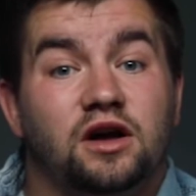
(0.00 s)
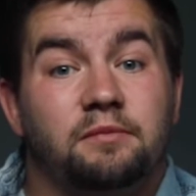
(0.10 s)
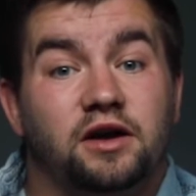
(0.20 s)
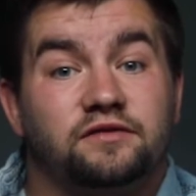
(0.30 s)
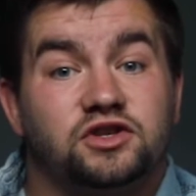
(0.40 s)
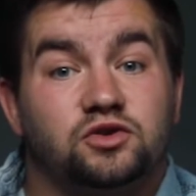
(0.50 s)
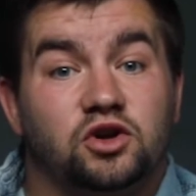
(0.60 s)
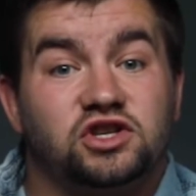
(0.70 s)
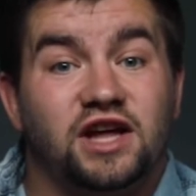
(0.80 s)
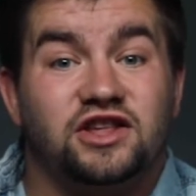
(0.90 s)
amount of
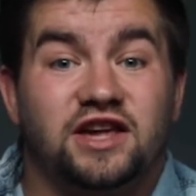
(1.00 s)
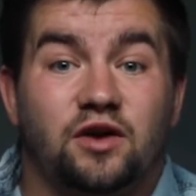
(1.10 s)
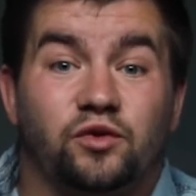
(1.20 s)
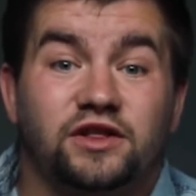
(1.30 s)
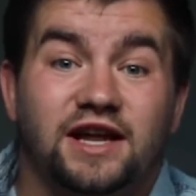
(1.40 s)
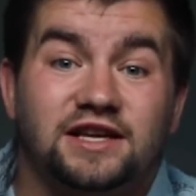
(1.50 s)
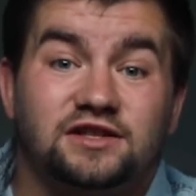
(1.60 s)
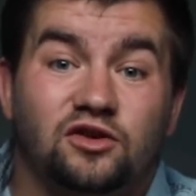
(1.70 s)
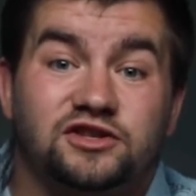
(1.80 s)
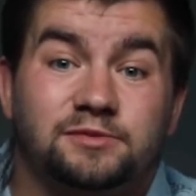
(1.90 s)
distortion and you can get really nice
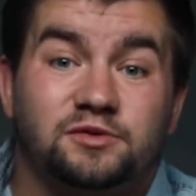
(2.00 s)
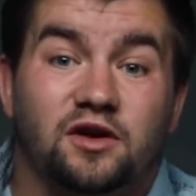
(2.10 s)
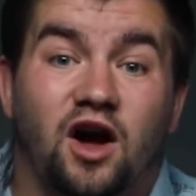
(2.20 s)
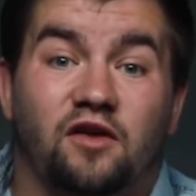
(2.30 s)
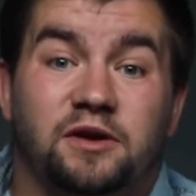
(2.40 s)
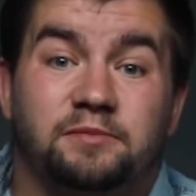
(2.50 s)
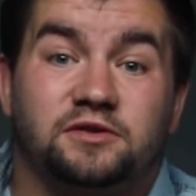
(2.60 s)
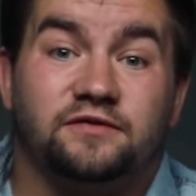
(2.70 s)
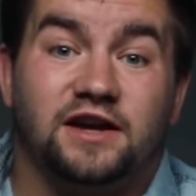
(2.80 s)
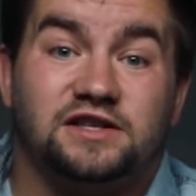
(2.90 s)
close-ups of
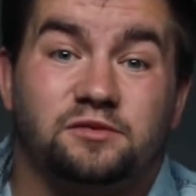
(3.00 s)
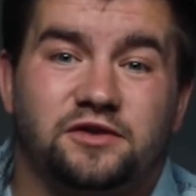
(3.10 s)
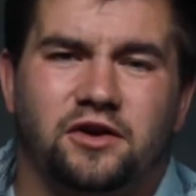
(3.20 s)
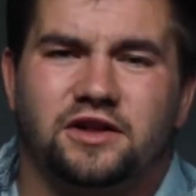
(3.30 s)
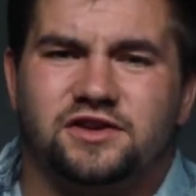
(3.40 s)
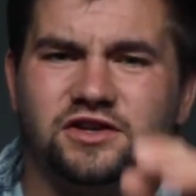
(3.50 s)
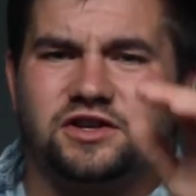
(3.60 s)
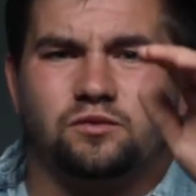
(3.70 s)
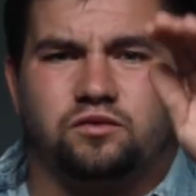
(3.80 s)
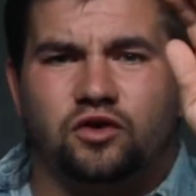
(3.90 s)
people's faces without it starting
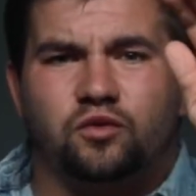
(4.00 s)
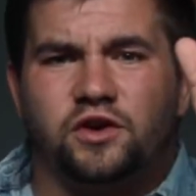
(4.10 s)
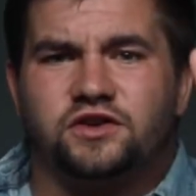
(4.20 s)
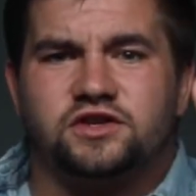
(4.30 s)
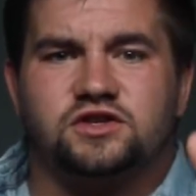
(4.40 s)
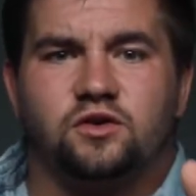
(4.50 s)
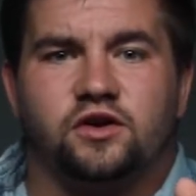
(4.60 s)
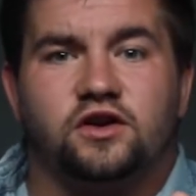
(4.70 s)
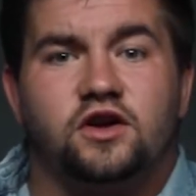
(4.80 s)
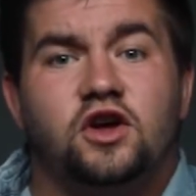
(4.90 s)
to look weird and
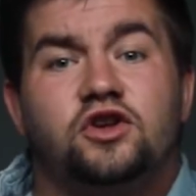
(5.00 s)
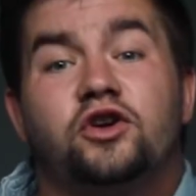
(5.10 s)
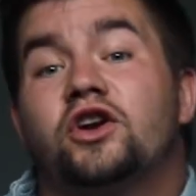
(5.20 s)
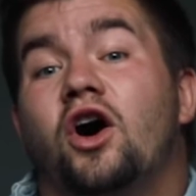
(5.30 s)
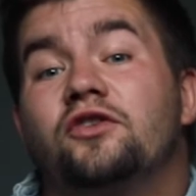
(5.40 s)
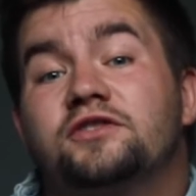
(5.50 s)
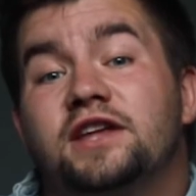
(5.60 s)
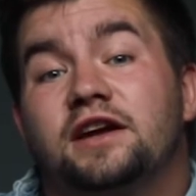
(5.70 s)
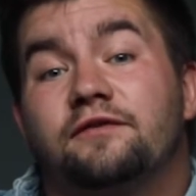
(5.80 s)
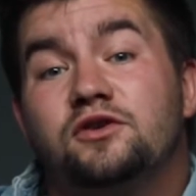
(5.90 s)
distort. You can also
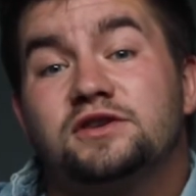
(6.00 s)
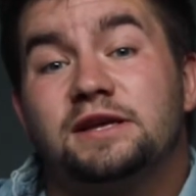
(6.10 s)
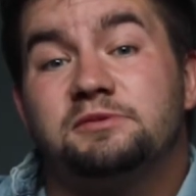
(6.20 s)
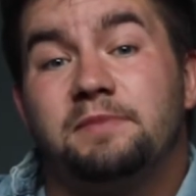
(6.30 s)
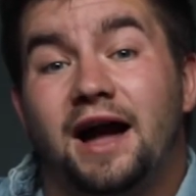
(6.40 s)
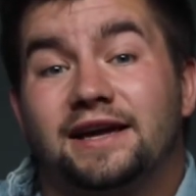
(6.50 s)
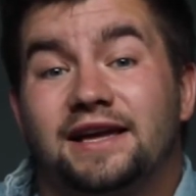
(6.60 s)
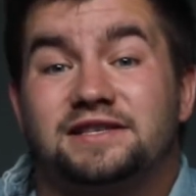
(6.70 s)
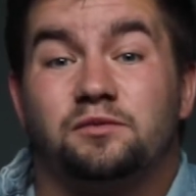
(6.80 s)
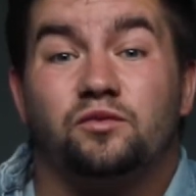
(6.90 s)
take a few steps back and
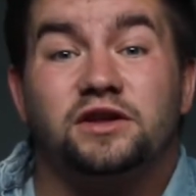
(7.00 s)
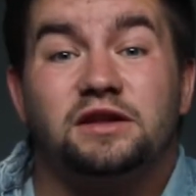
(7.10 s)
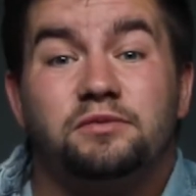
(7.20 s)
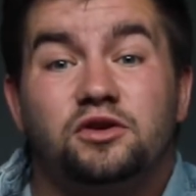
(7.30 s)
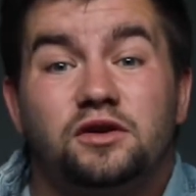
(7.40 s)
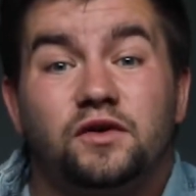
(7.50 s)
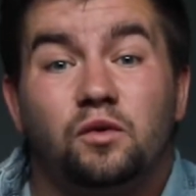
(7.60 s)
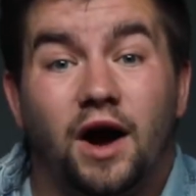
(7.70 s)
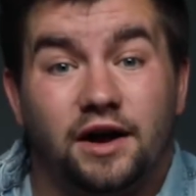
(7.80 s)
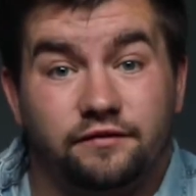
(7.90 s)
get some really beautiful
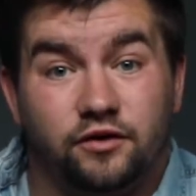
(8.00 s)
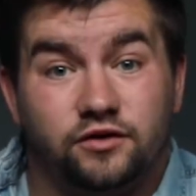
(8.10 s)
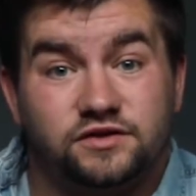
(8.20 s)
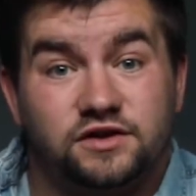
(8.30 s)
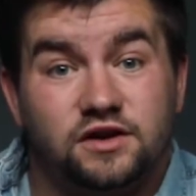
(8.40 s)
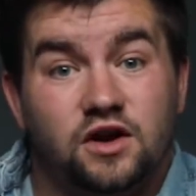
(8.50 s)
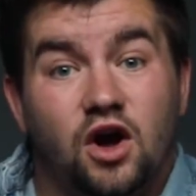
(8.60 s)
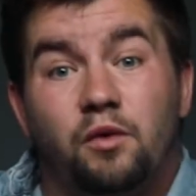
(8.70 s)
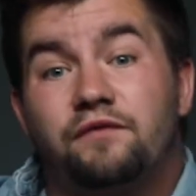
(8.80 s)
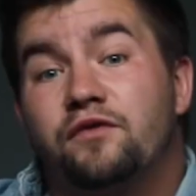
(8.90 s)
wide photos.
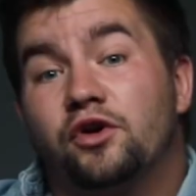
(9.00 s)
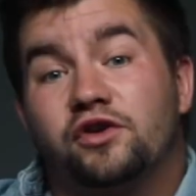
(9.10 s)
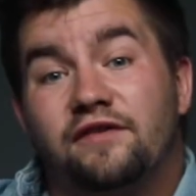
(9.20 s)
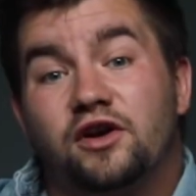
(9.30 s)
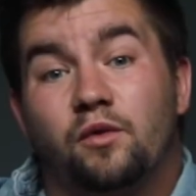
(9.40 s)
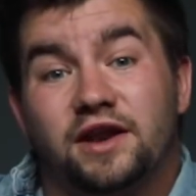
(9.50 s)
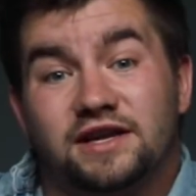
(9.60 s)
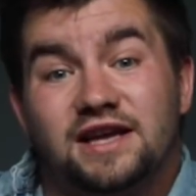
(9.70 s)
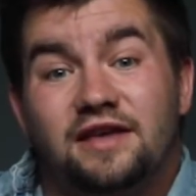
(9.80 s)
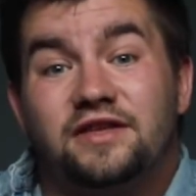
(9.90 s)
When photographing
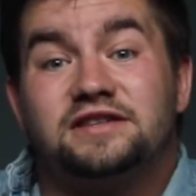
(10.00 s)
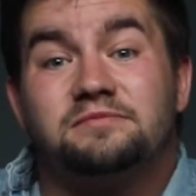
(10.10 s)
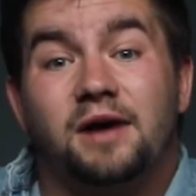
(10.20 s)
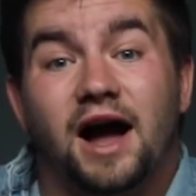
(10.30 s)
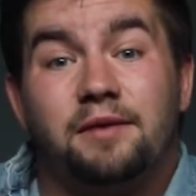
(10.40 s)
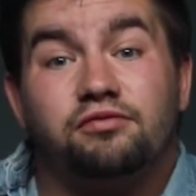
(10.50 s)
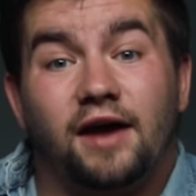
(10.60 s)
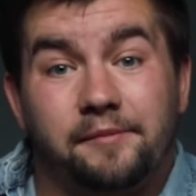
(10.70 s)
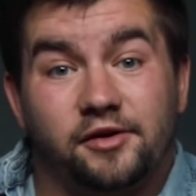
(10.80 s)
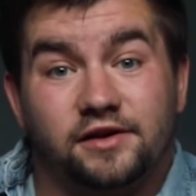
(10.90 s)
weddings, this is my
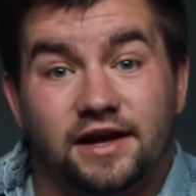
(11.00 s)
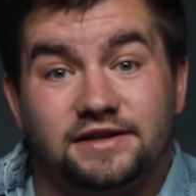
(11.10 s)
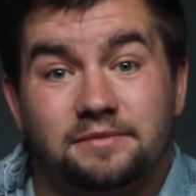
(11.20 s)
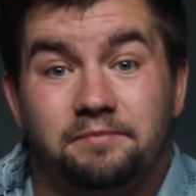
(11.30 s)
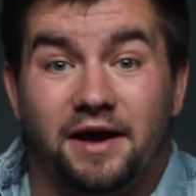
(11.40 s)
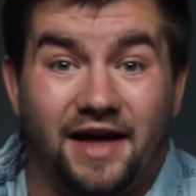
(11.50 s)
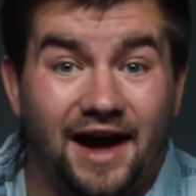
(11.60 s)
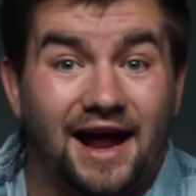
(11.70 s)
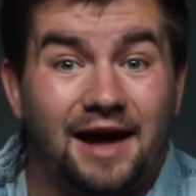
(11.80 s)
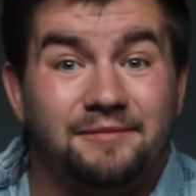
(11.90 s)
primary lens. By
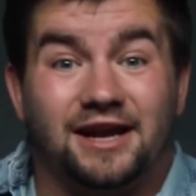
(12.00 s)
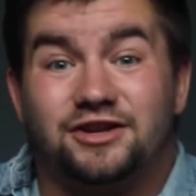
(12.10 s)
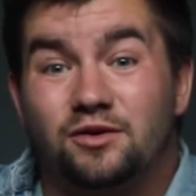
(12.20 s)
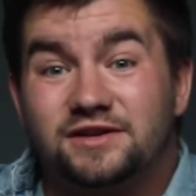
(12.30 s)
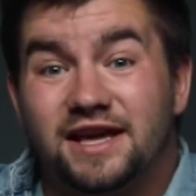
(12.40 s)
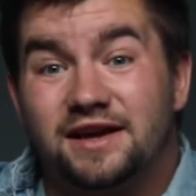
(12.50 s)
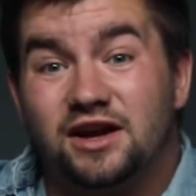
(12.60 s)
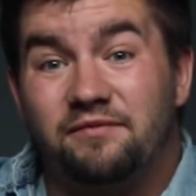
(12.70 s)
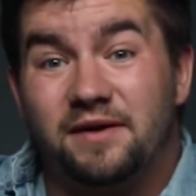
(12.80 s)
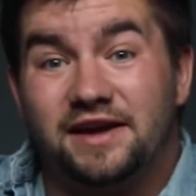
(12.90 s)
that, I mean I don't take it
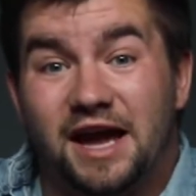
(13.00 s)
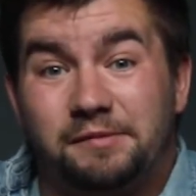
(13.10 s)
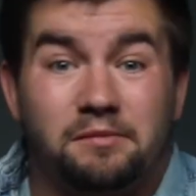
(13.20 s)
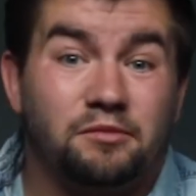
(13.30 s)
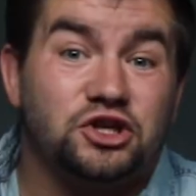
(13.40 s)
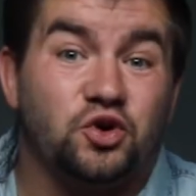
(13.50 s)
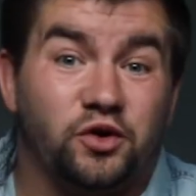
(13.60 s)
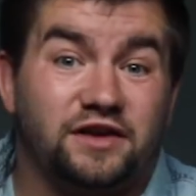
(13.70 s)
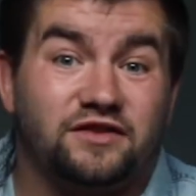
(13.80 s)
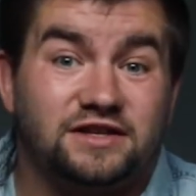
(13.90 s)
off my camera
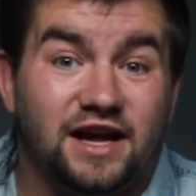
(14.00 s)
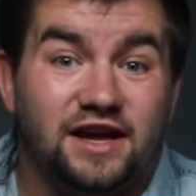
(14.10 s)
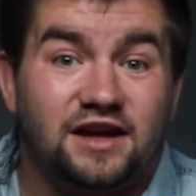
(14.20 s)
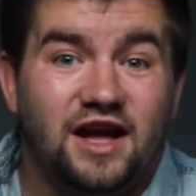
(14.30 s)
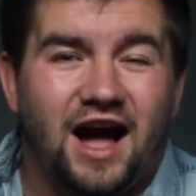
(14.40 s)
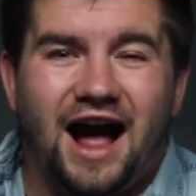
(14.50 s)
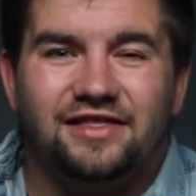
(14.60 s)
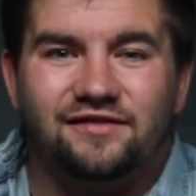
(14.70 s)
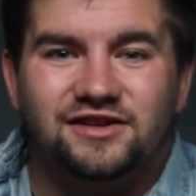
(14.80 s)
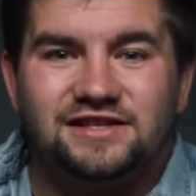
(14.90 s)
majority of the day. I
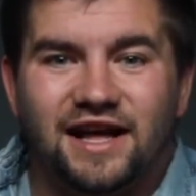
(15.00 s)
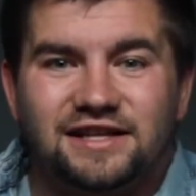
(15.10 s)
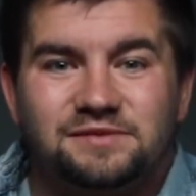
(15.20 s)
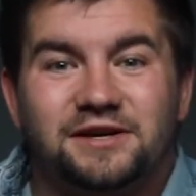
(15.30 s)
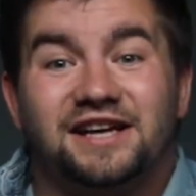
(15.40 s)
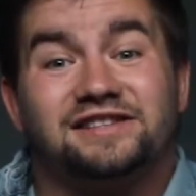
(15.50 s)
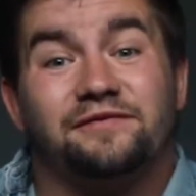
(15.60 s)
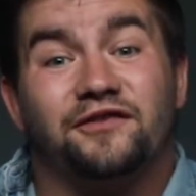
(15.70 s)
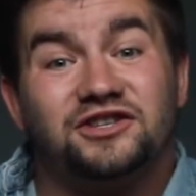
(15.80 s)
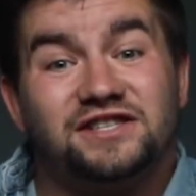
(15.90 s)
love this lens because it's
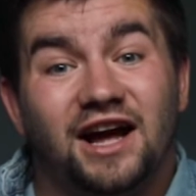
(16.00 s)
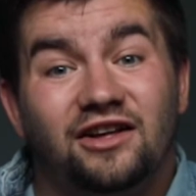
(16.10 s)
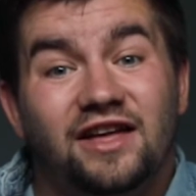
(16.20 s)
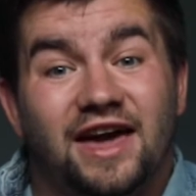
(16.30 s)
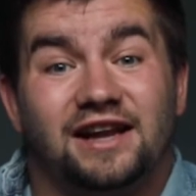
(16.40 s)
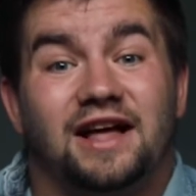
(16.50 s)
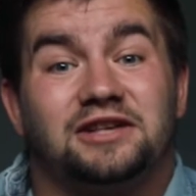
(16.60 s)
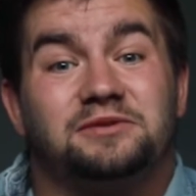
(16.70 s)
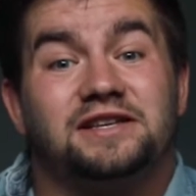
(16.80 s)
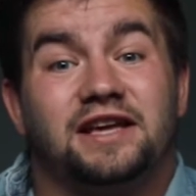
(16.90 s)
versatile and
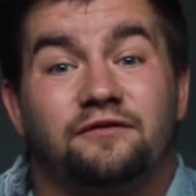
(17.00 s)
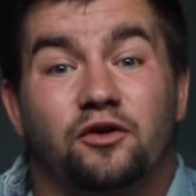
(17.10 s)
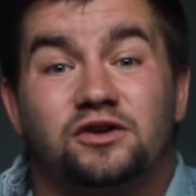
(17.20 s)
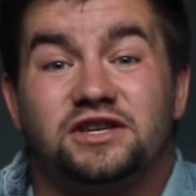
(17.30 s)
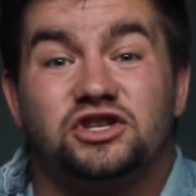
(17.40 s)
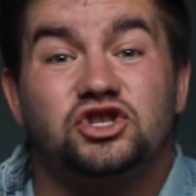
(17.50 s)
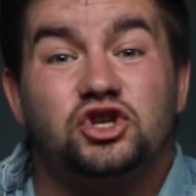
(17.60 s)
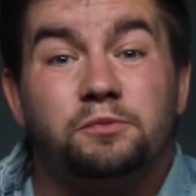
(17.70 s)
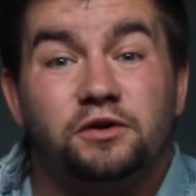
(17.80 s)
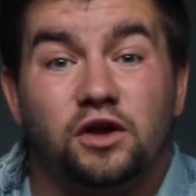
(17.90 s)
allows me to take photos at a
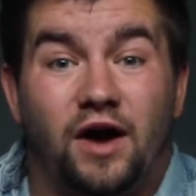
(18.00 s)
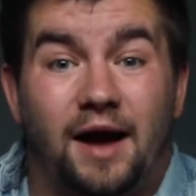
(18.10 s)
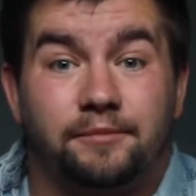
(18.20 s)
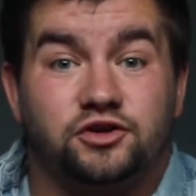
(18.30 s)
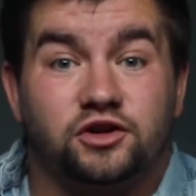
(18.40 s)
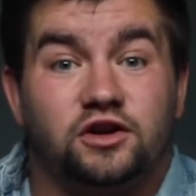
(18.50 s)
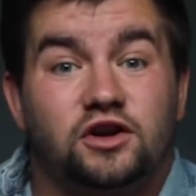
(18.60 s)
super low aperture.